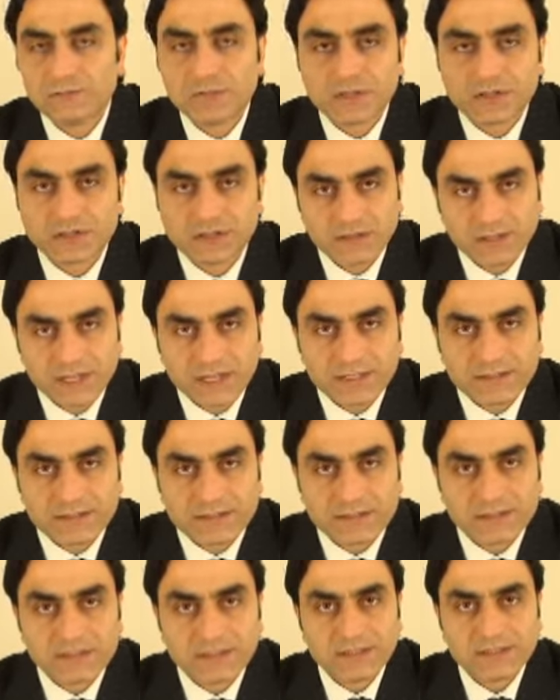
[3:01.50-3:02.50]
be
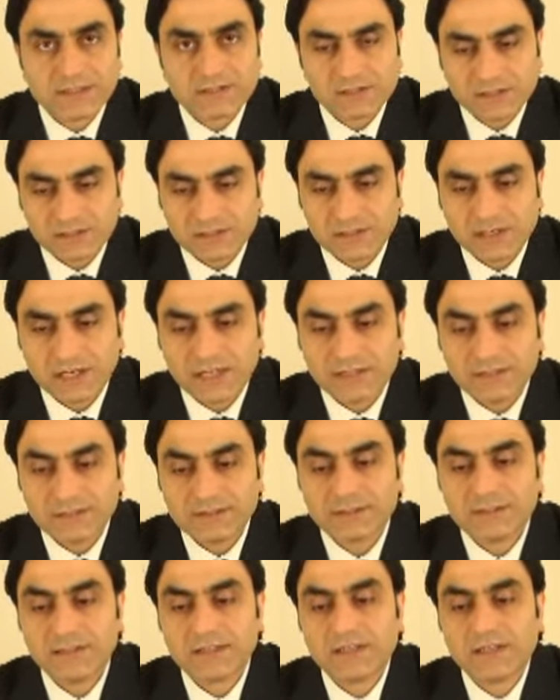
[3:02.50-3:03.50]
correct,
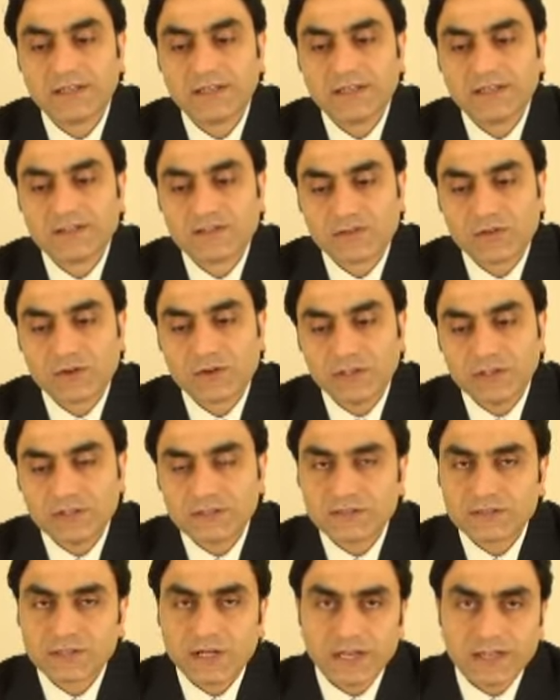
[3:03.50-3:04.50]
corrected. So he
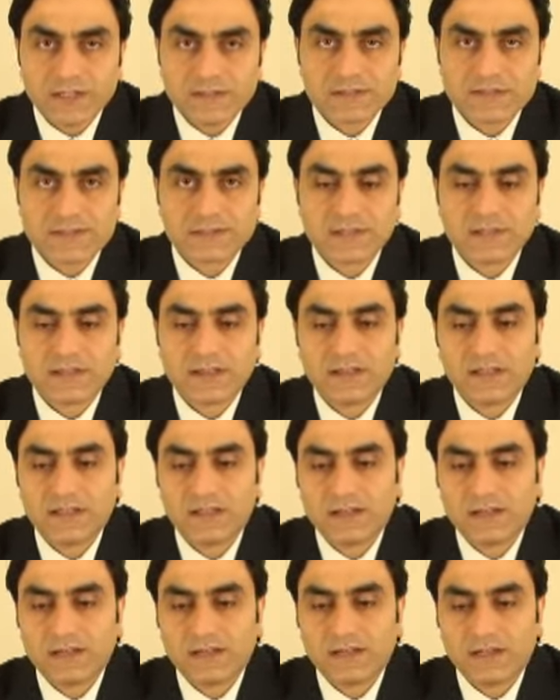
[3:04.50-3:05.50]
tries
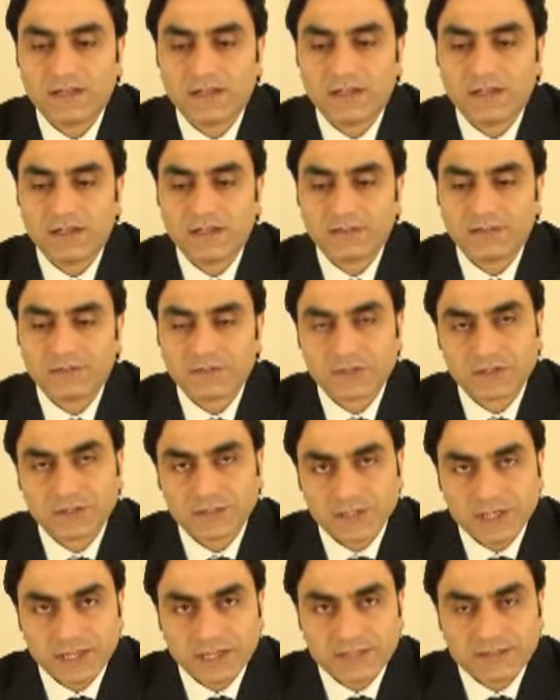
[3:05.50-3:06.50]
uh, to
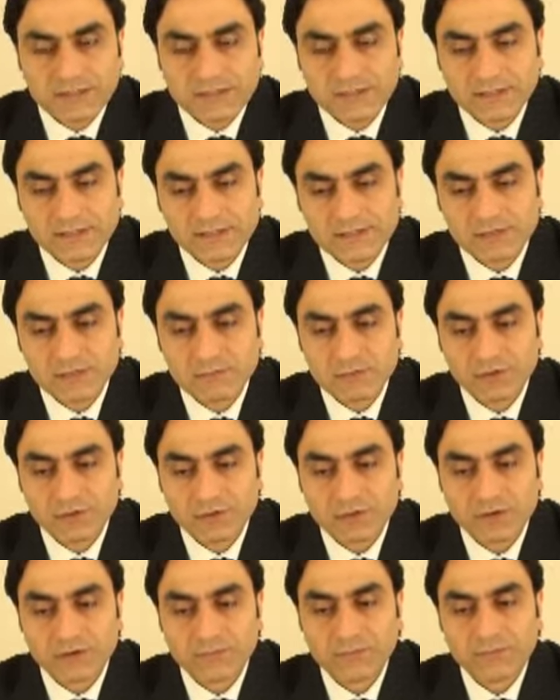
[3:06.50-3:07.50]
correct his
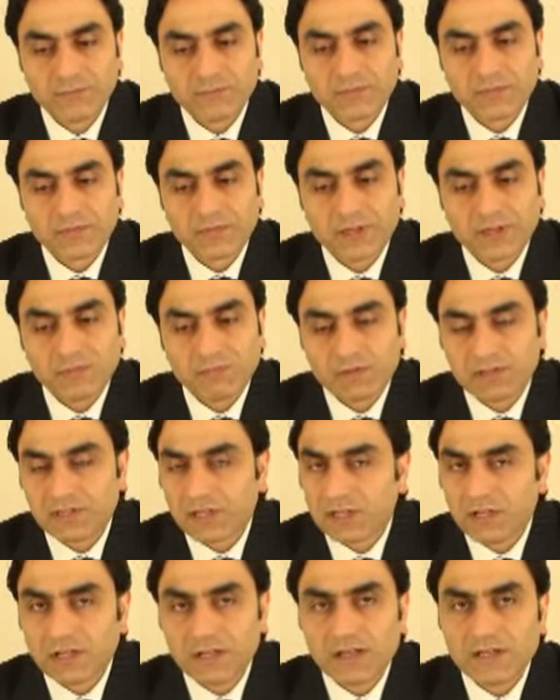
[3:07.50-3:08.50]
book. But
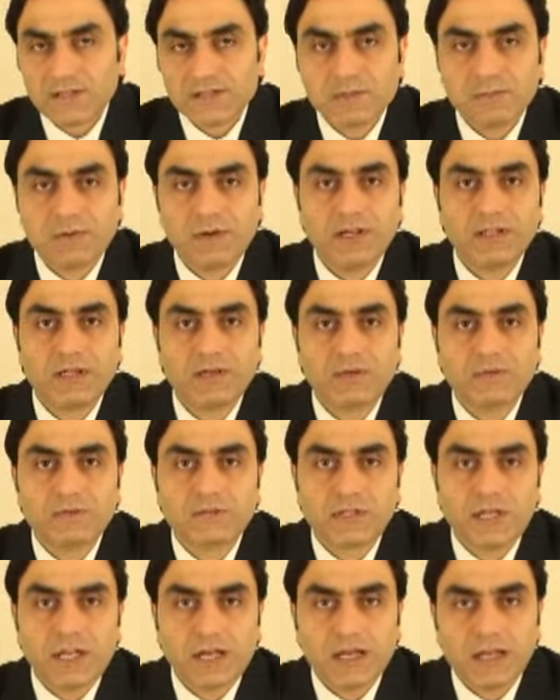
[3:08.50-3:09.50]
Allah subhanahu wa
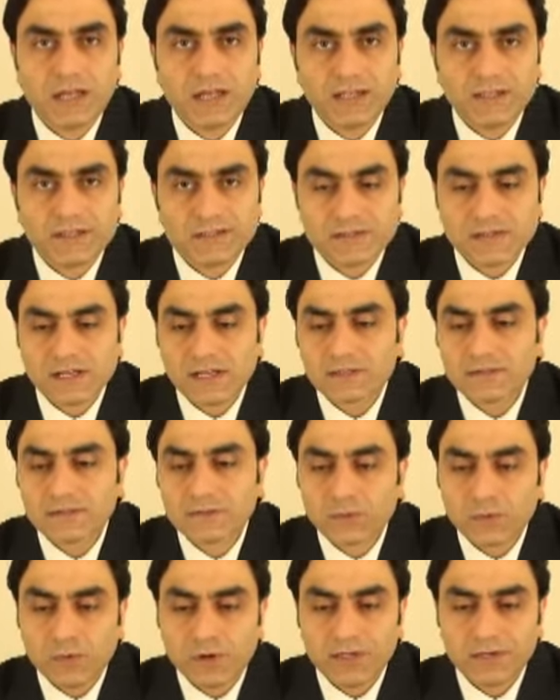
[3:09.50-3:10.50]
ta'ala is not
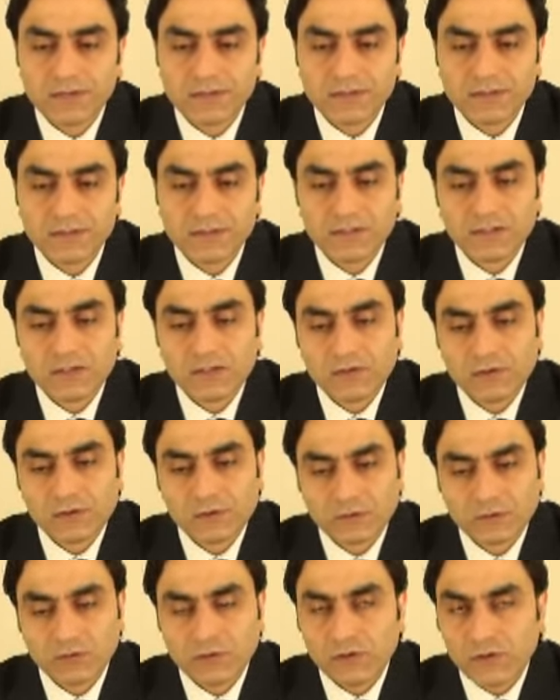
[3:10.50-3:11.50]
the one
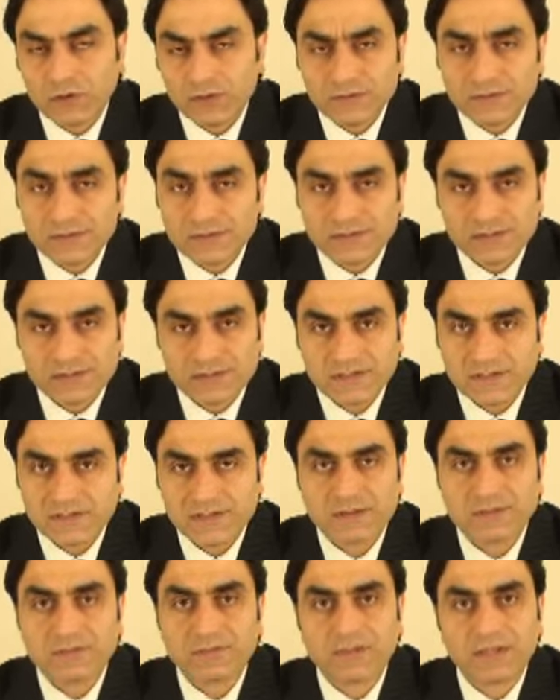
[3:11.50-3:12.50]
who learns
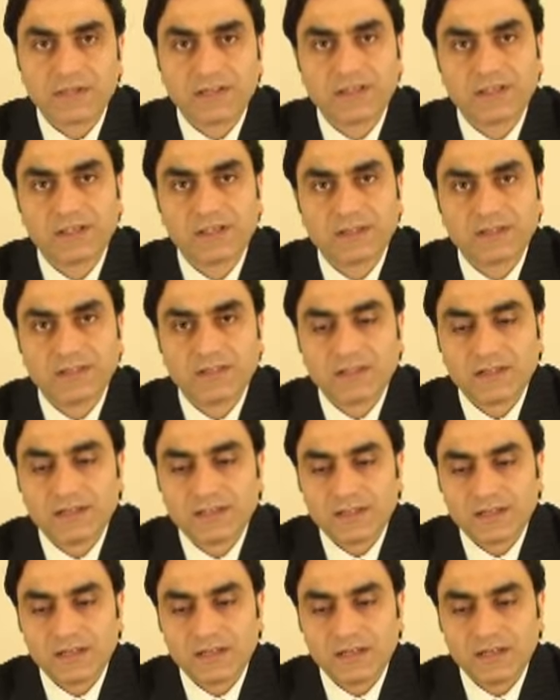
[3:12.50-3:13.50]
something
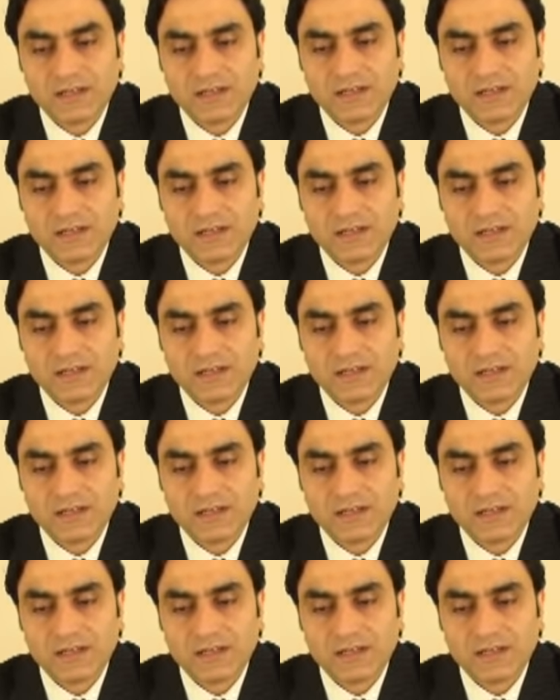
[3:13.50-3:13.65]
uh,